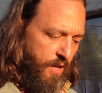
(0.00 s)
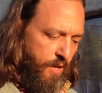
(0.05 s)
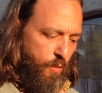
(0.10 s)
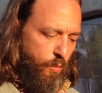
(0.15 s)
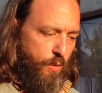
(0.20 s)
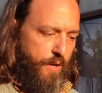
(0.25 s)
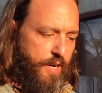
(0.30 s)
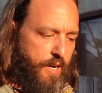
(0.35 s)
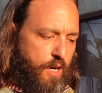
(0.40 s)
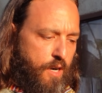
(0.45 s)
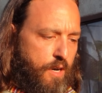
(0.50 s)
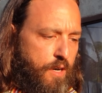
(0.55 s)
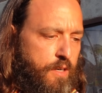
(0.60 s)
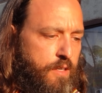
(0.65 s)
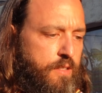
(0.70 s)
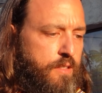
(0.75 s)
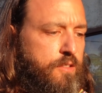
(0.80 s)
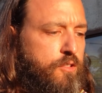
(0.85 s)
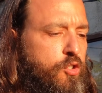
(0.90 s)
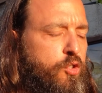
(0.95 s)
We are
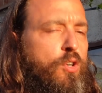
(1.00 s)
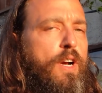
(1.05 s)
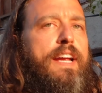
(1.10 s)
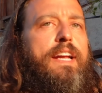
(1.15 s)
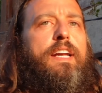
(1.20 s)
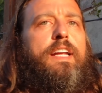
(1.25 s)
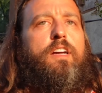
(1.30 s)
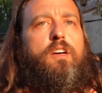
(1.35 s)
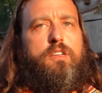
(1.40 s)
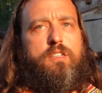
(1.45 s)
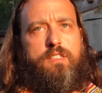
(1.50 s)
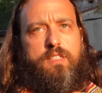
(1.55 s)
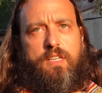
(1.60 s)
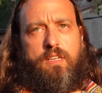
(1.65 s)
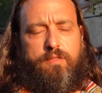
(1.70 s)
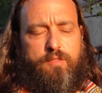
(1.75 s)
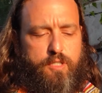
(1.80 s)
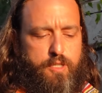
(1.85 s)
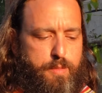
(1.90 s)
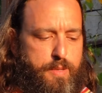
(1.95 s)
training
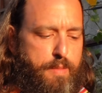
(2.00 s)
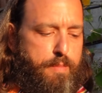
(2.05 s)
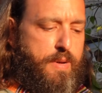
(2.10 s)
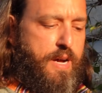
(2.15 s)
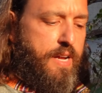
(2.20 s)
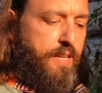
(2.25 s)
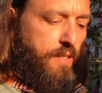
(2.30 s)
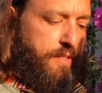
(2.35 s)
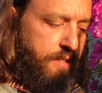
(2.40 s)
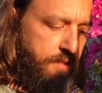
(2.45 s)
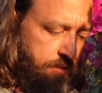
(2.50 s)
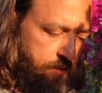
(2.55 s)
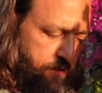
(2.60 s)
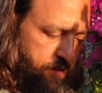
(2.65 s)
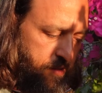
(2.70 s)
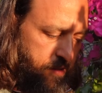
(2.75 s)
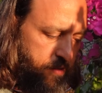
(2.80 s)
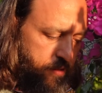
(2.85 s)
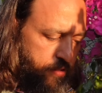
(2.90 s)
ourselves to be mindless